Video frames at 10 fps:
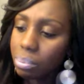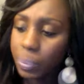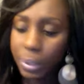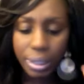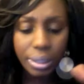
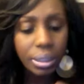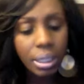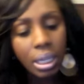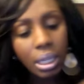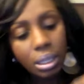but
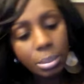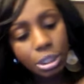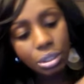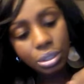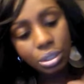let me
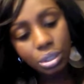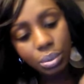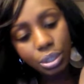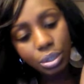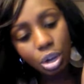show you. So
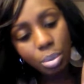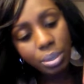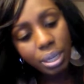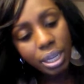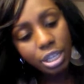when you
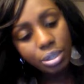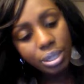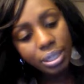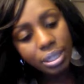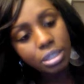open it, you
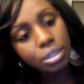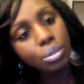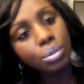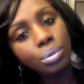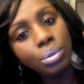get this
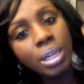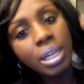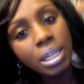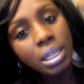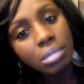little
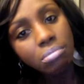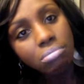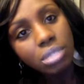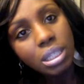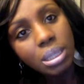
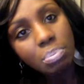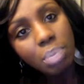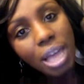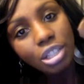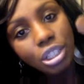
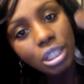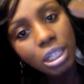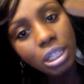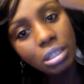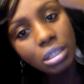
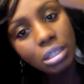spatula